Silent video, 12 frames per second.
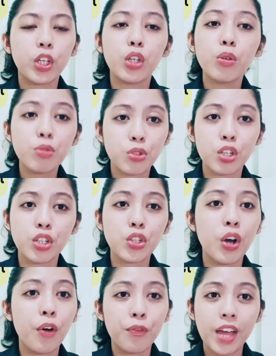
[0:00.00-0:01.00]

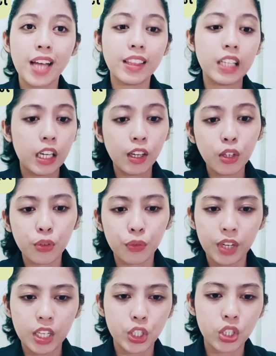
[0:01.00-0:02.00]
users of that
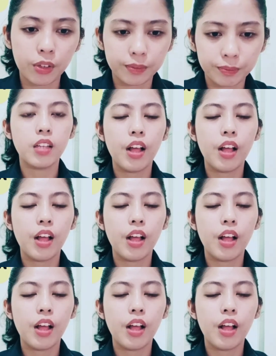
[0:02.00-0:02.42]
innovation.